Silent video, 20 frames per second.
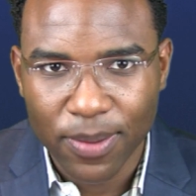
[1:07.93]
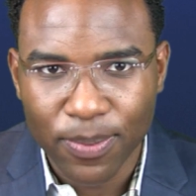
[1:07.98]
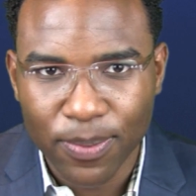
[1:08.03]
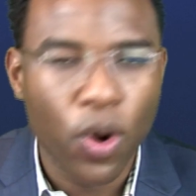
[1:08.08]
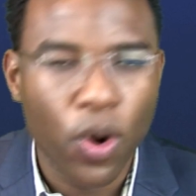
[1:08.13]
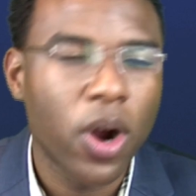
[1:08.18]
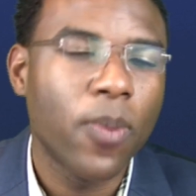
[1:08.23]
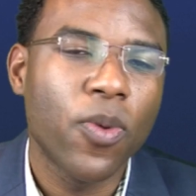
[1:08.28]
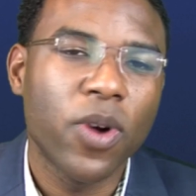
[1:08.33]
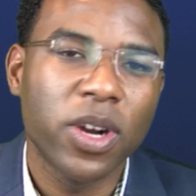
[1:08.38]

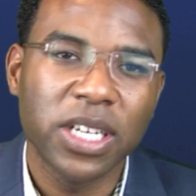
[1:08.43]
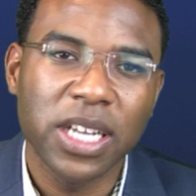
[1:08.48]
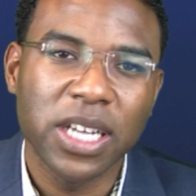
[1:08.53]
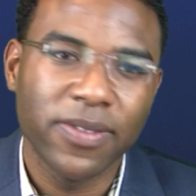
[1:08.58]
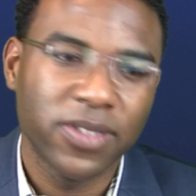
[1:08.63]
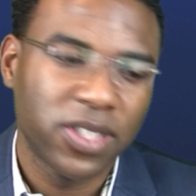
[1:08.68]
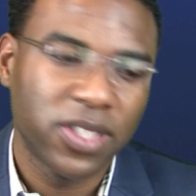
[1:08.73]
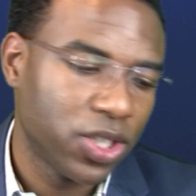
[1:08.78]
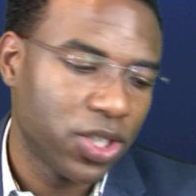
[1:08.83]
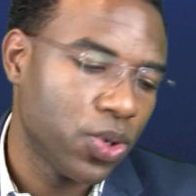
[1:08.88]
More and more
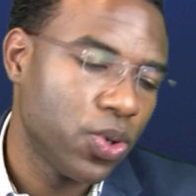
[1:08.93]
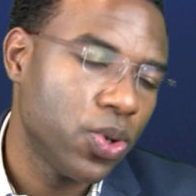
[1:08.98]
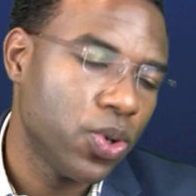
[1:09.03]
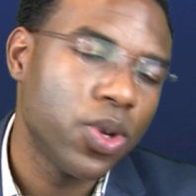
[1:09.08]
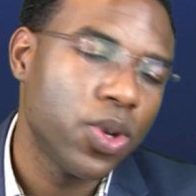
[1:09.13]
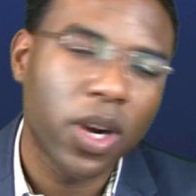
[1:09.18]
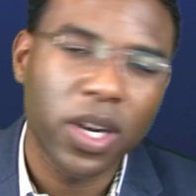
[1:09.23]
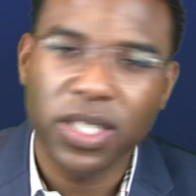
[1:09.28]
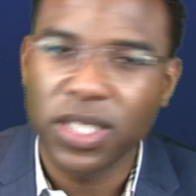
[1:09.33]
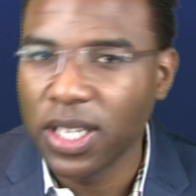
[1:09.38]
devastation. New
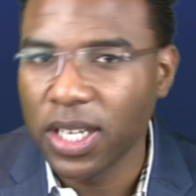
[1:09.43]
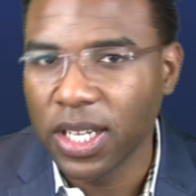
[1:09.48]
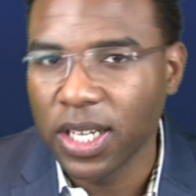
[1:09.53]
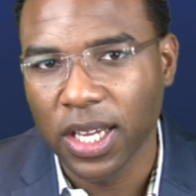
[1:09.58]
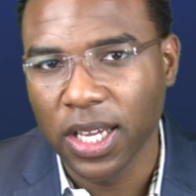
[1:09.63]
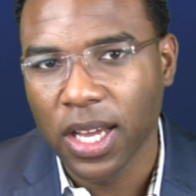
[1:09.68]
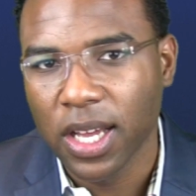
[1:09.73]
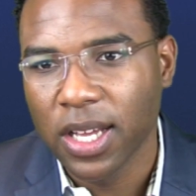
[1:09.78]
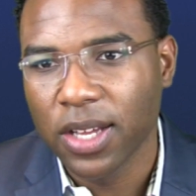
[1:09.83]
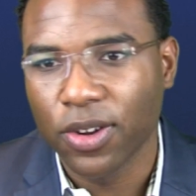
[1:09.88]
York
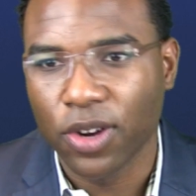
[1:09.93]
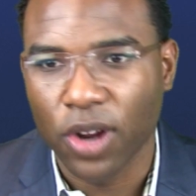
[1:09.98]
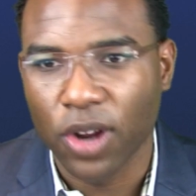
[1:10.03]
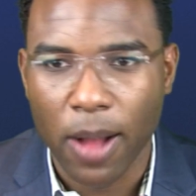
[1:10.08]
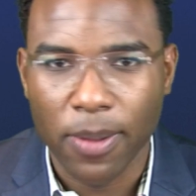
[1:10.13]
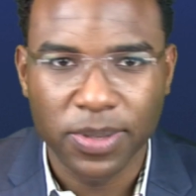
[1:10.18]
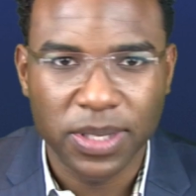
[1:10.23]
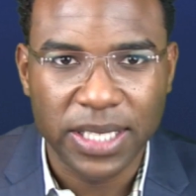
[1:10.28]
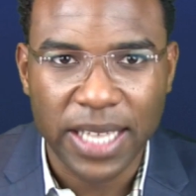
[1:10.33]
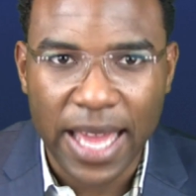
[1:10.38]
City,
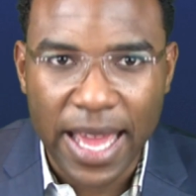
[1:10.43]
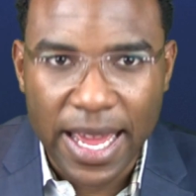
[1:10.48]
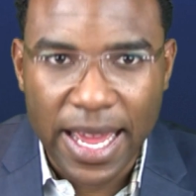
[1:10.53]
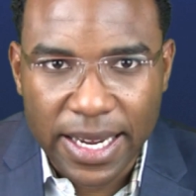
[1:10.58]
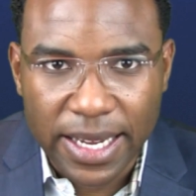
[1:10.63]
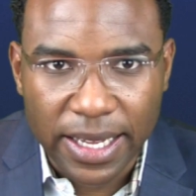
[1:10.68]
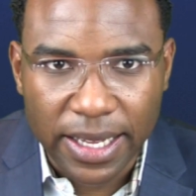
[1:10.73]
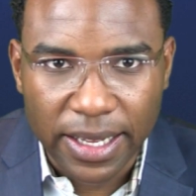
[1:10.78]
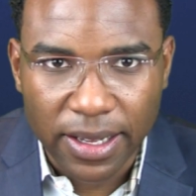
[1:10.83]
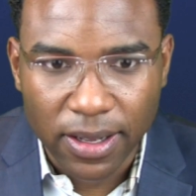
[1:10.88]
um,
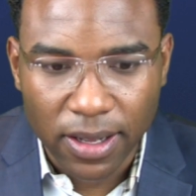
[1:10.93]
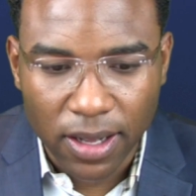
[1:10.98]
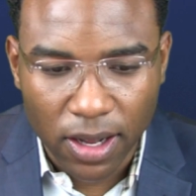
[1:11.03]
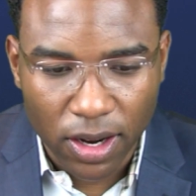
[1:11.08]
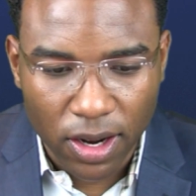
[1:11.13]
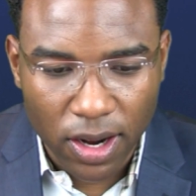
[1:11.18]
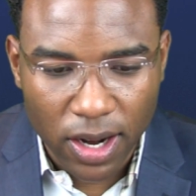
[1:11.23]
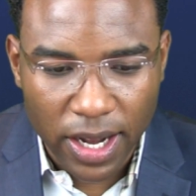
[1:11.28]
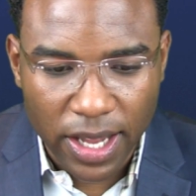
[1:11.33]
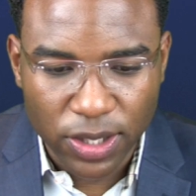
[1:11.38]
Sandy, uh,
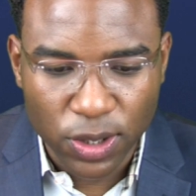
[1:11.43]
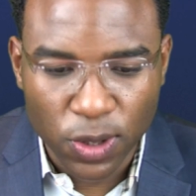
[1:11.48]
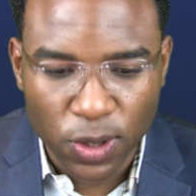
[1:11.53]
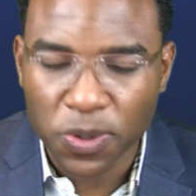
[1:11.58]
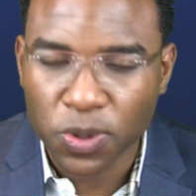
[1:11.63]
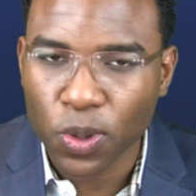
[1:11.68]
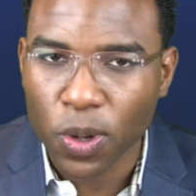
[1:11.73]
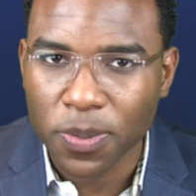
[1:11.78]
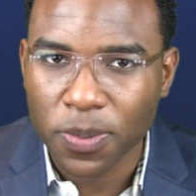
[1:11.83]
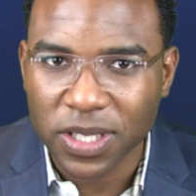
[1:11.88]
Hurricane
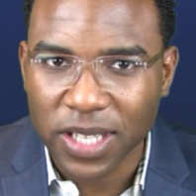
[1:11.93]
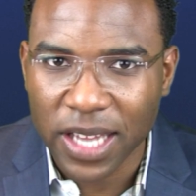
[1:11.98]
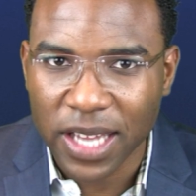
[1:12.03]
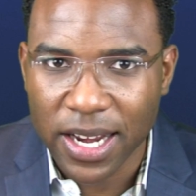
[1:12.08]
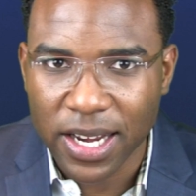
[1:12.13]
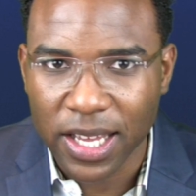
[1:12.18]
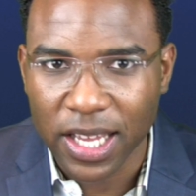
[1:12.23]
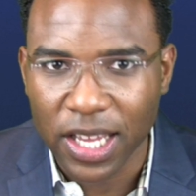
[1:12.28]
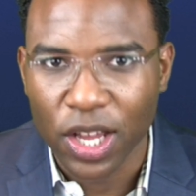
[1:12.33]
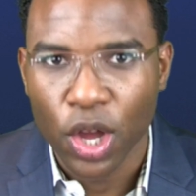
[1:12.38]
Superstorm
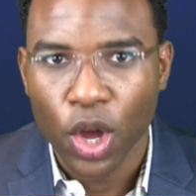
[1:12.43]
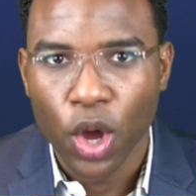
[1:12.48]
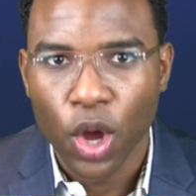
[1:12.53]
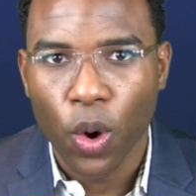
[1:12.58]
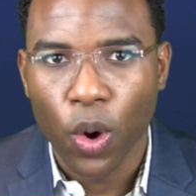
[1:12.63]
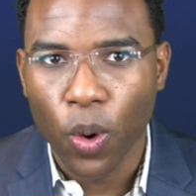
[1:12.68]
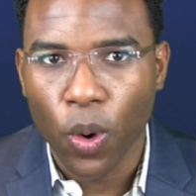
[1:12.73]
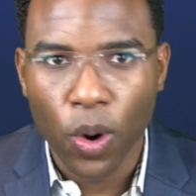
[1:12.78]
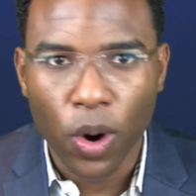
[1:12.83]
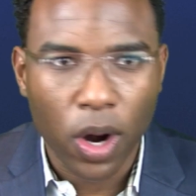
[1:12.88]
Sandy,
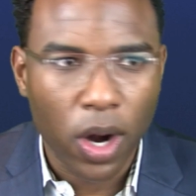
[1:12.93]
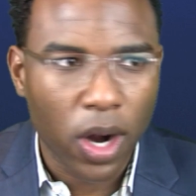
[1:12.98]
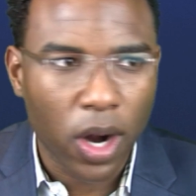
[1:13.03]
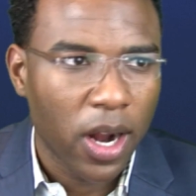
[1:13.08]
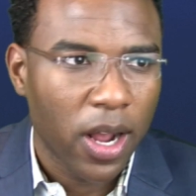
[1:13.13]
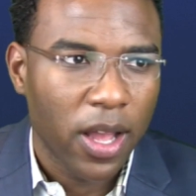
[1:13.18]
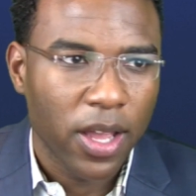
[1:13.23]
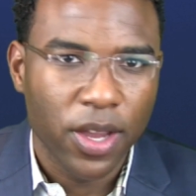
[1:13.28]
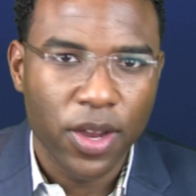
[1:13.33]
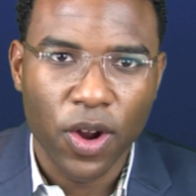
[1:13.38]
or
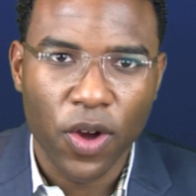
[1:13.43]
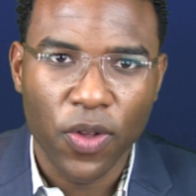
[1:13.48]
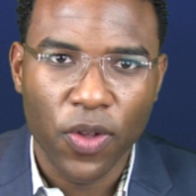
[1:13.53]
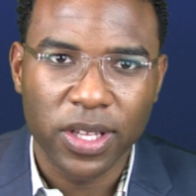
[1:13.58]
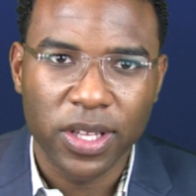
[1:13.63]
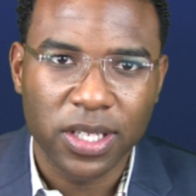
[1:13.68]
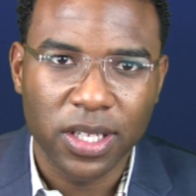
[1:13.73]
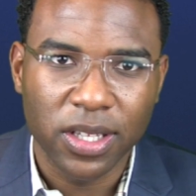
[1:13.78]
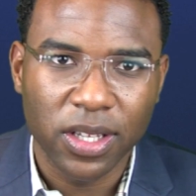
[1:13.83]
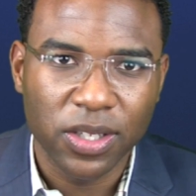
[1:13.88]
you know the
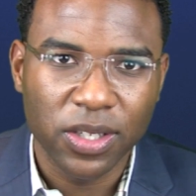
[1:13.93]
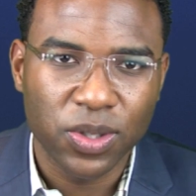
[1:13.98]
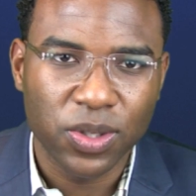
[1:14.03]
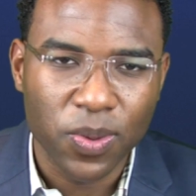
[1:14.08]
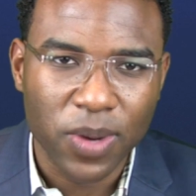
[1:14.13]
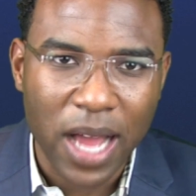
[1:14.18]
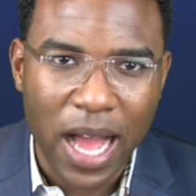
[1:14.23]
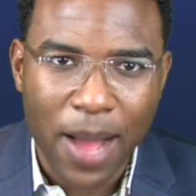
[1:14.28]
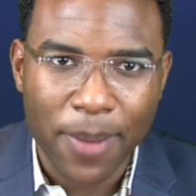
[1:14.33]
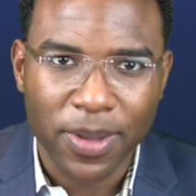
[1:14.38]
the
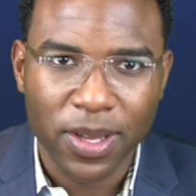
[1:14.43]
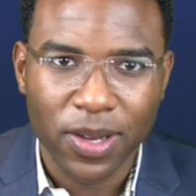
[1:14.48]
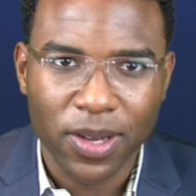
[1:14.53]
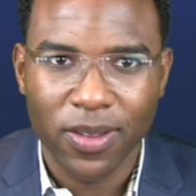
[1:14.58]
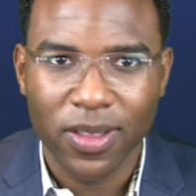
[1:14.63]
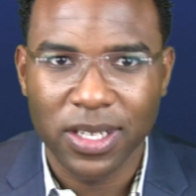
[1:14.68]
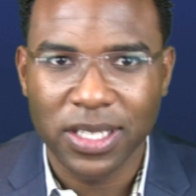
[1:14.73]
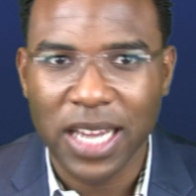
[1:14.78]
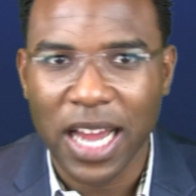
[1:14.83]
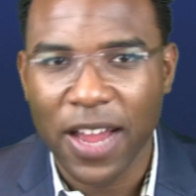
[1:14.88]
tsunami or
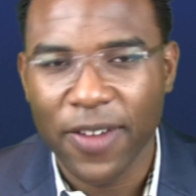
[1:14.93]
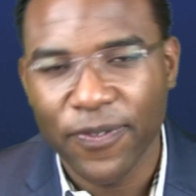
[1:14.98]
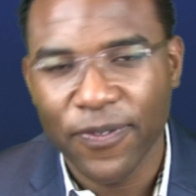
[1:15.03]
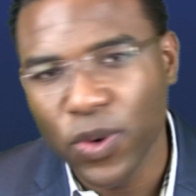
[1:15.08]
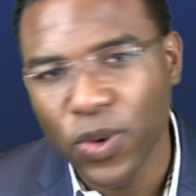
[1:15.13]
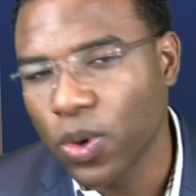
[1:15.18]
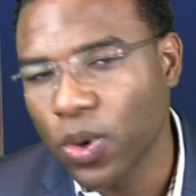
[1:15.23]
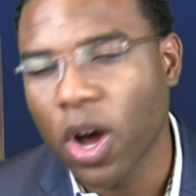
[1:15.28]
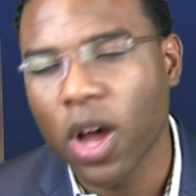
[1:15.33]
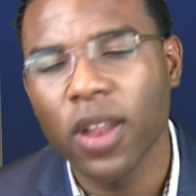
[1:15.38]
the
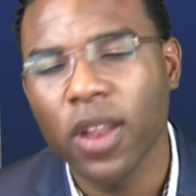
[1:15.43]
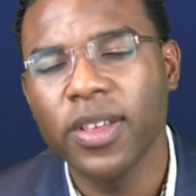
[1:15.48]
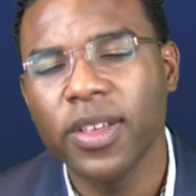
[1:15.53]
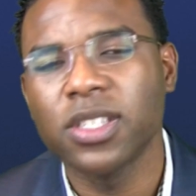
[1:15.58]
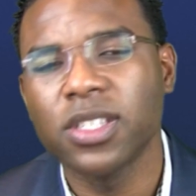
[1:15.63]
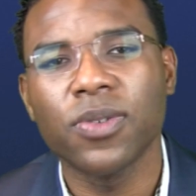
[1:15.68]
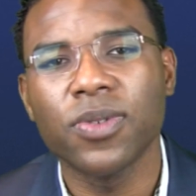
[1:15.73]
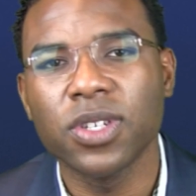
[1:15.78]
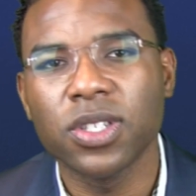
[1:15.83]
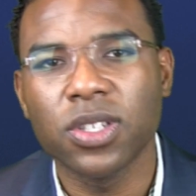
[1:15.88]
typhoon. All these
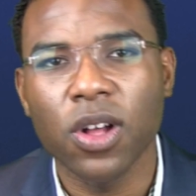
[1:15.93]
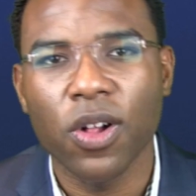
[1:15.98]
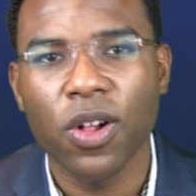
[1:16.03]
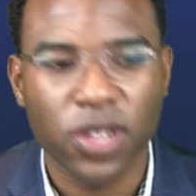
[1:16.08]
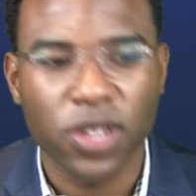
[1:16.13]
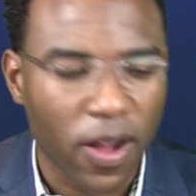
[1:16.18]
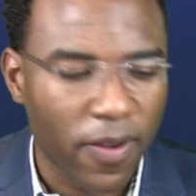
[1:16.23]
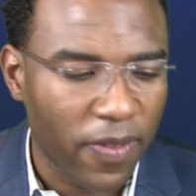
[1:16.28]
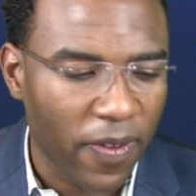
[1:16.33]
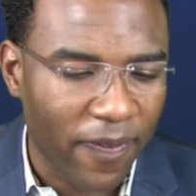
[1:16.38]
are results
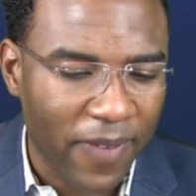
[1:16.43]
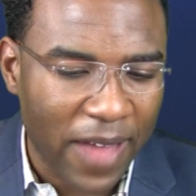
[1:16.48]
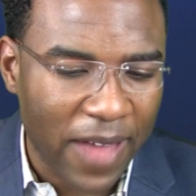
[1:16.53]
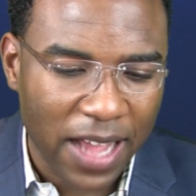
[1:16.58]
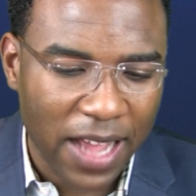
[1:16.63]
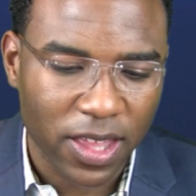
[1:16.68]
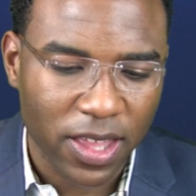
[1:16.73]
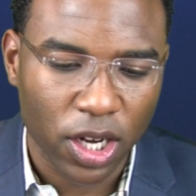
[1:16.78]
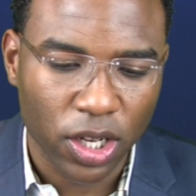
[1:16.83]
of the fact